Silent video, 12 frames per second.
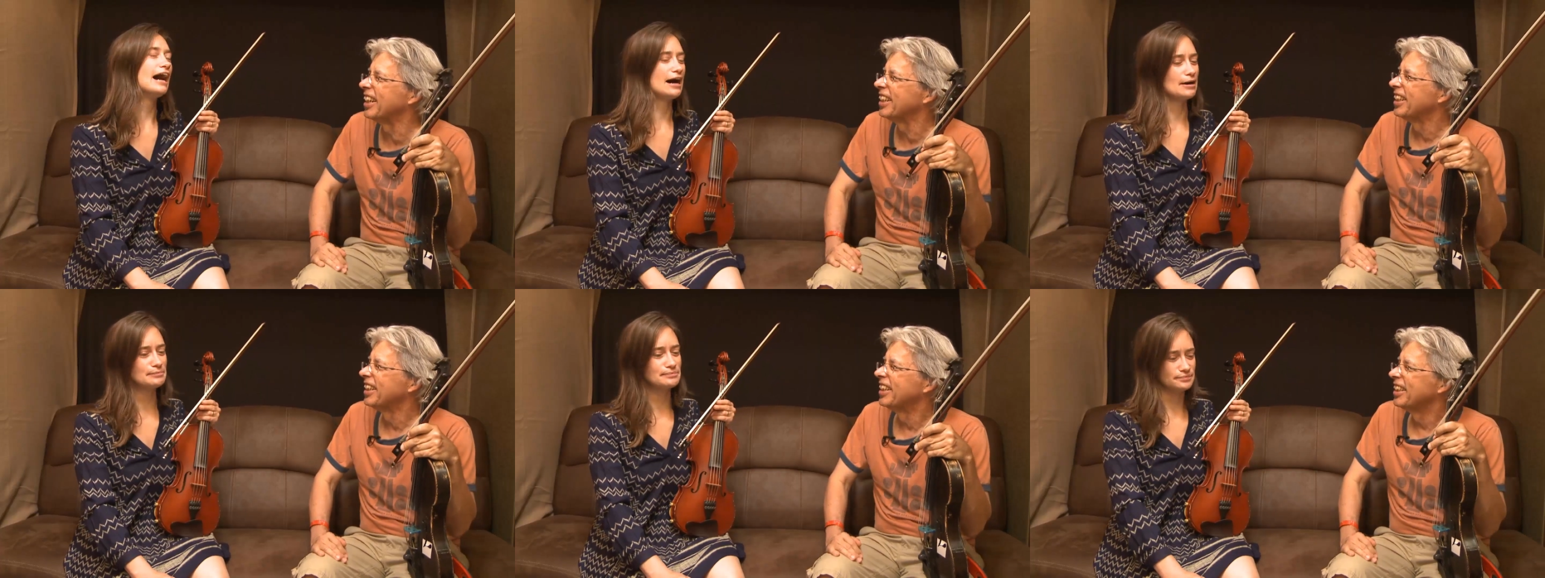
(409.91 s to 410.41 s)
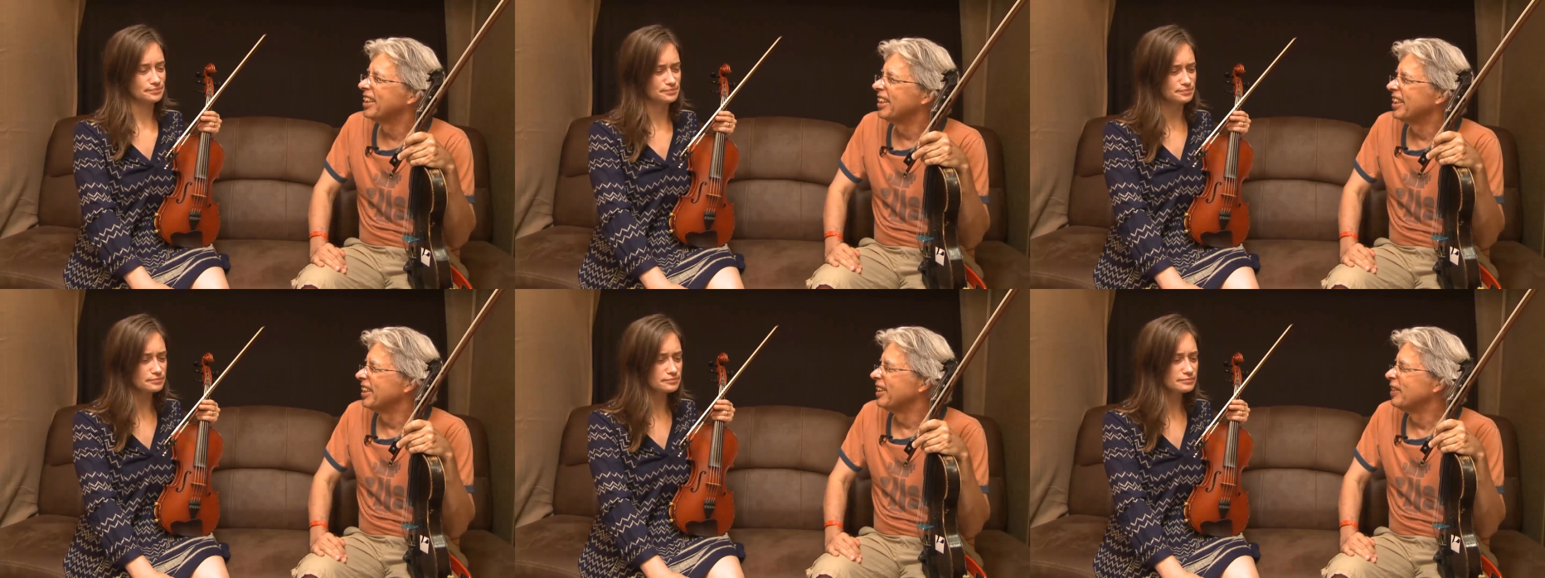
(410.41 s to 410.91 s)
Speaker 1: um,
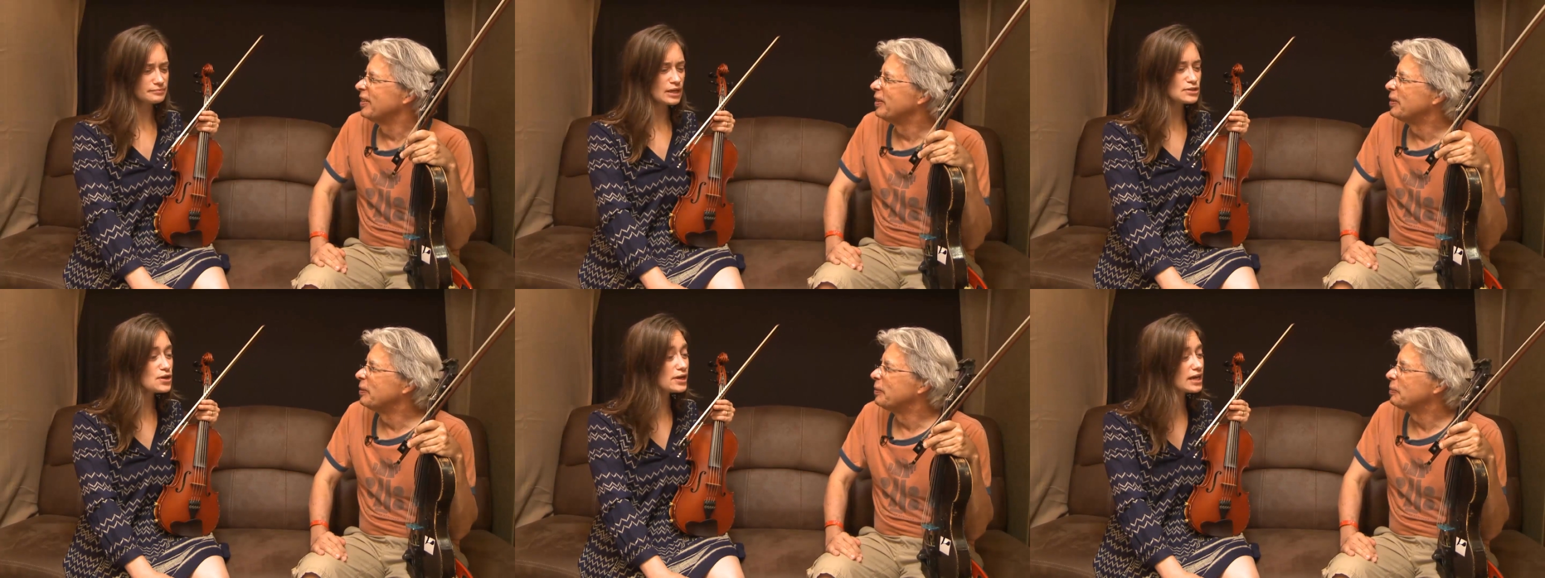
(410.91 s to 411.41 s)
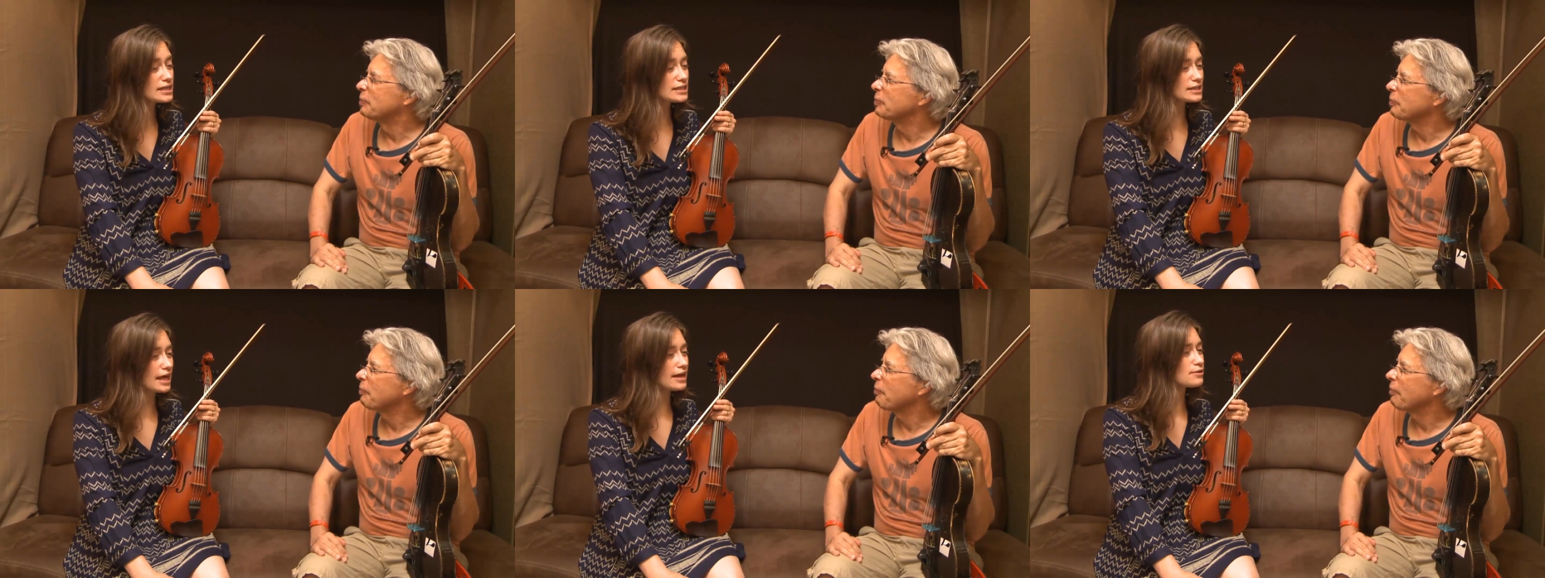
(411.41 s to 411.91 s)
so I got
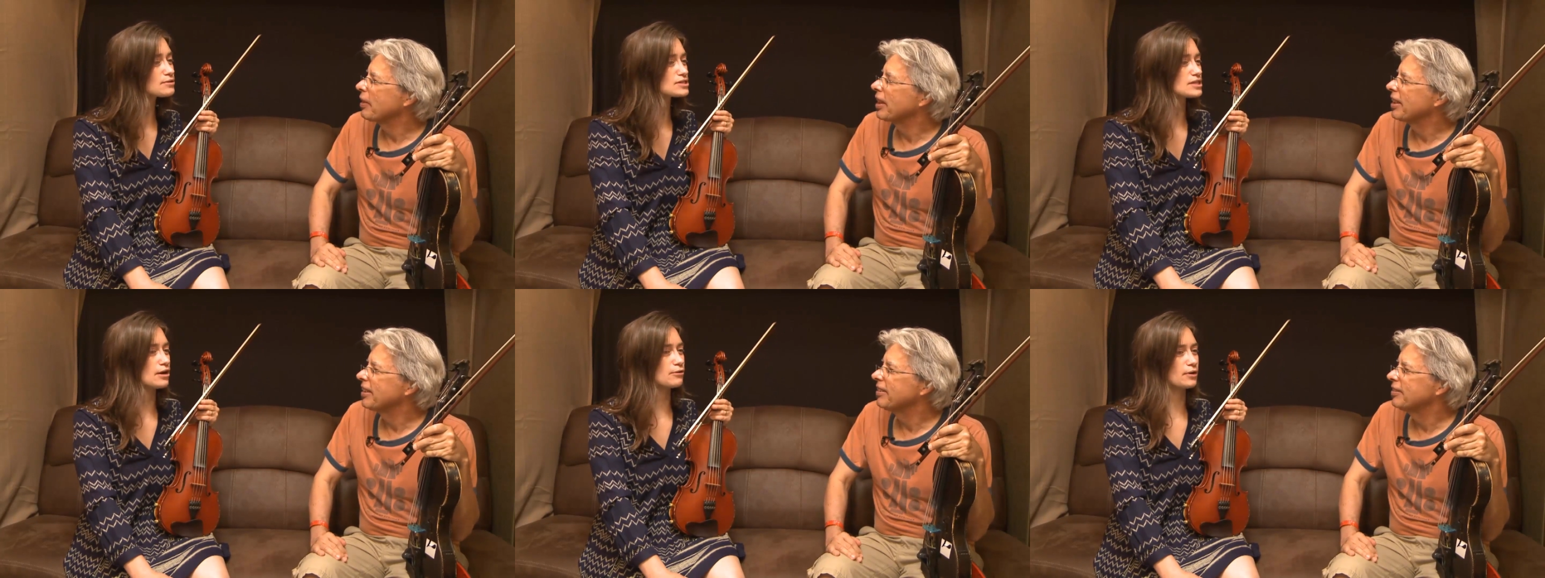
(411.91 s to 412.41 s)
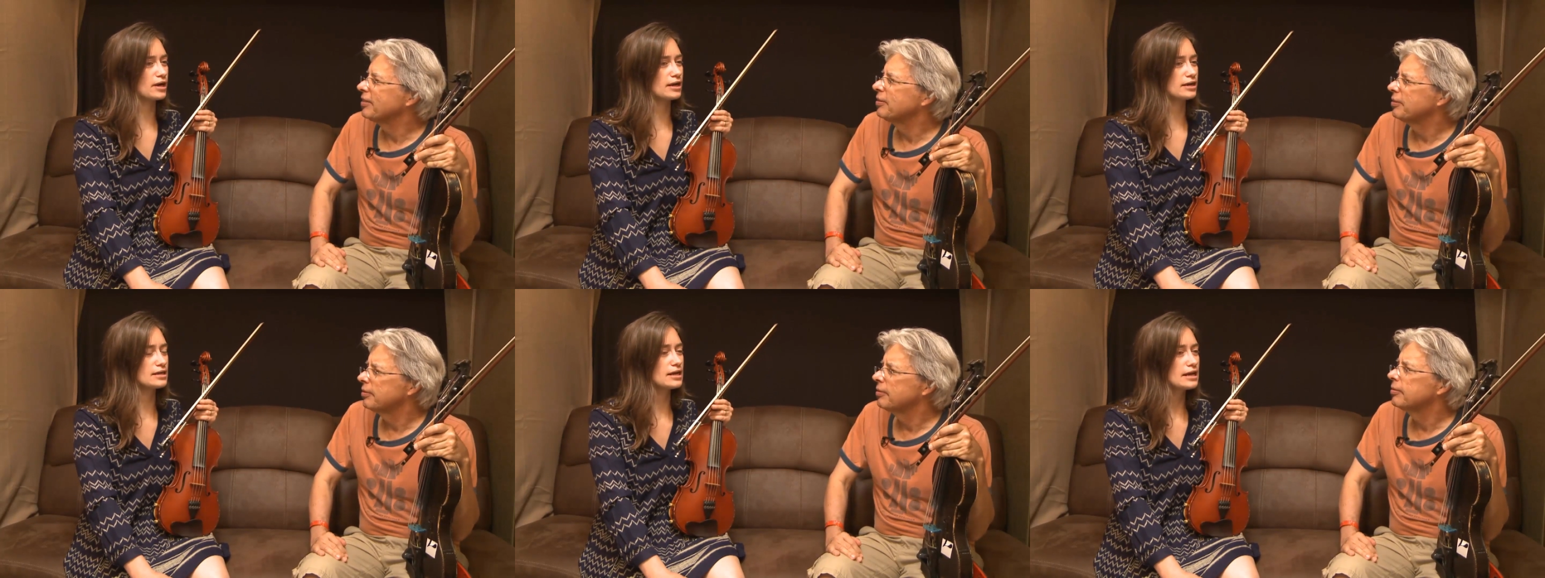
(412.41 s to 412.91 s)
the language that
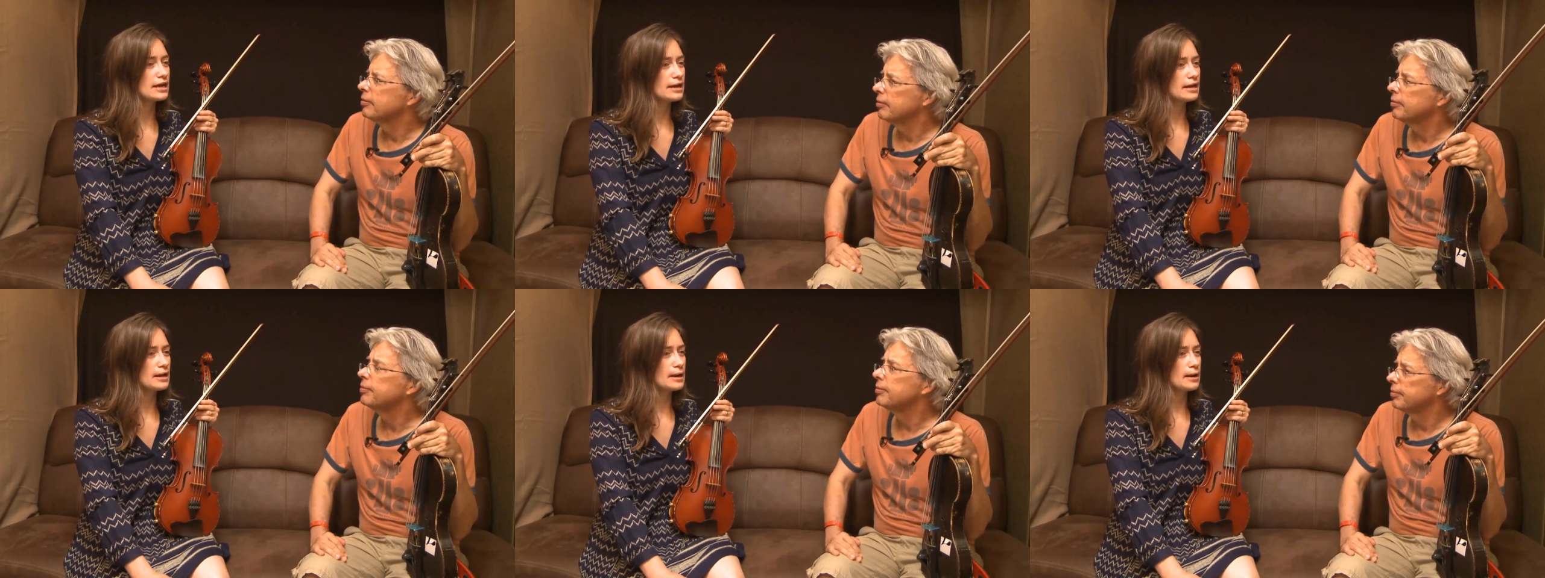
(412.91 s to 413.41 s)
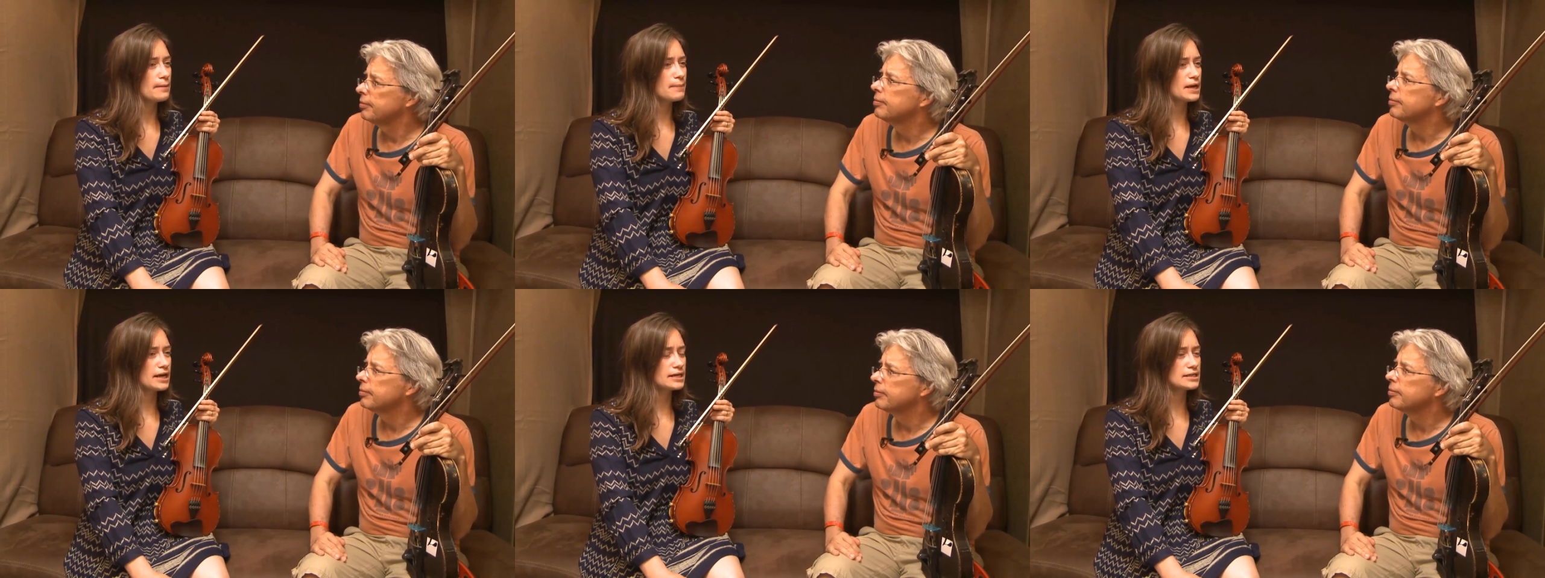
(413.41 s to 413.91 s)
way,
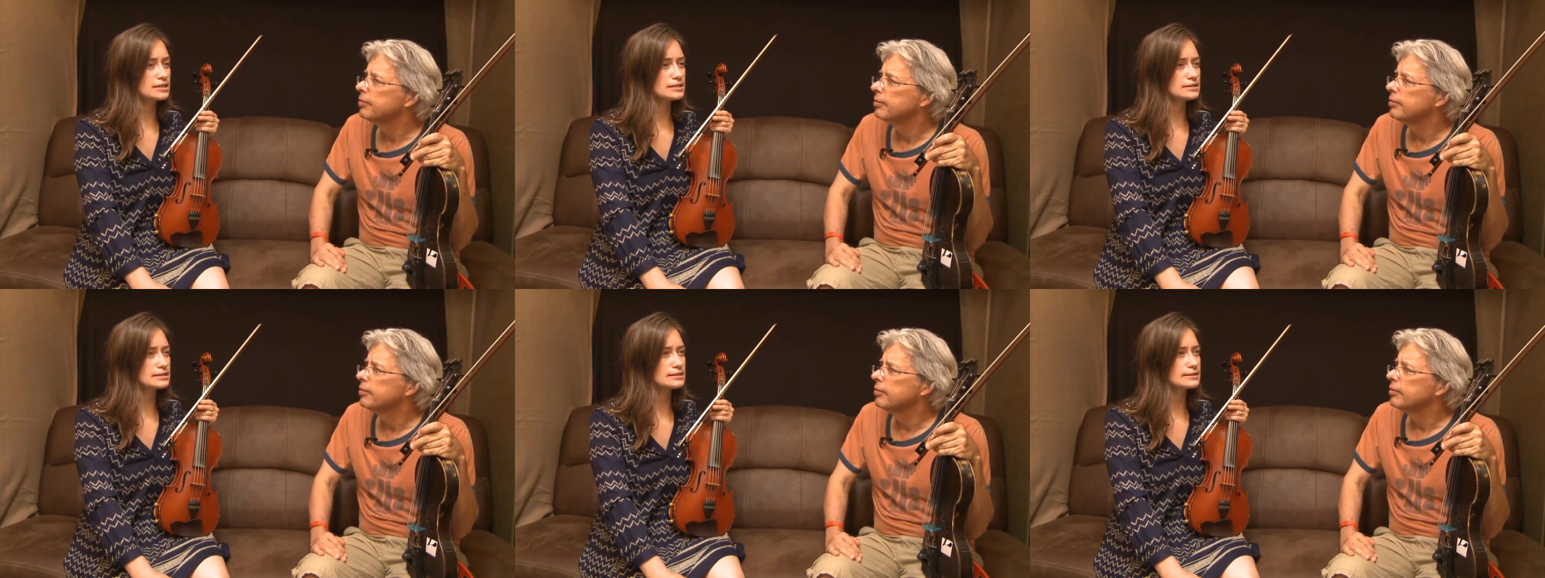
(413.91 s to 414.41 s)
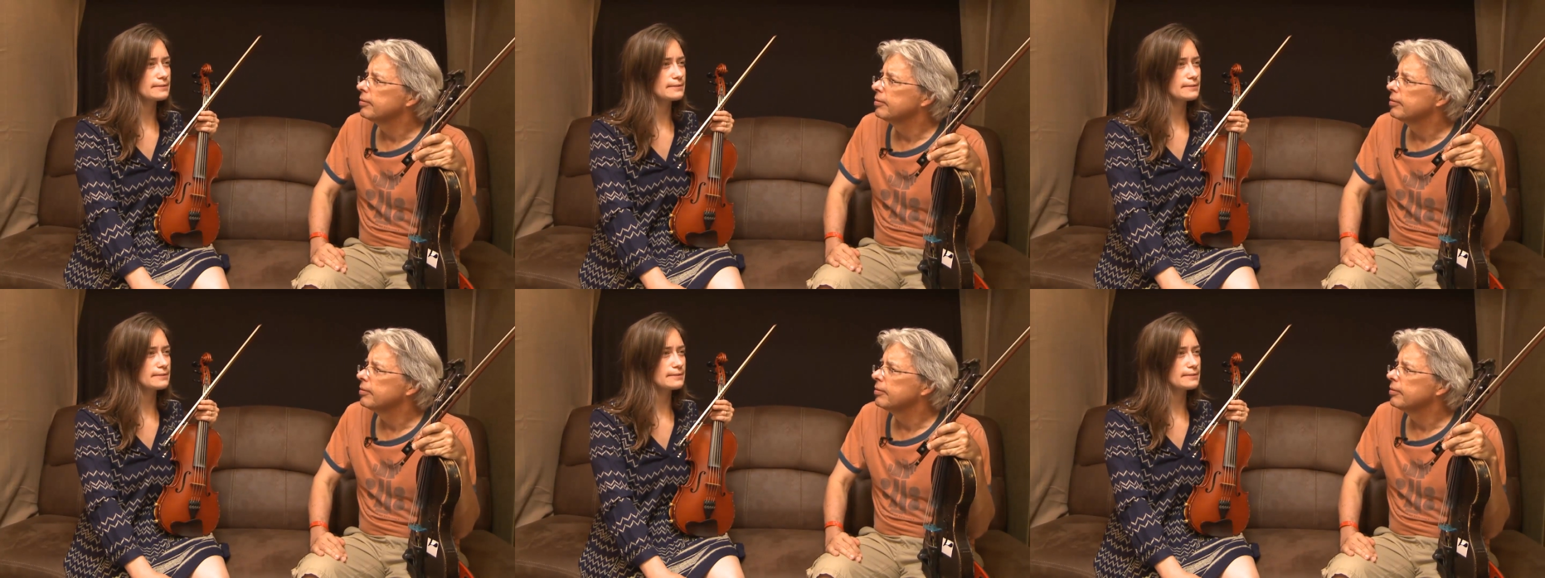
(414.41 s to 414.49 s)
but I didn't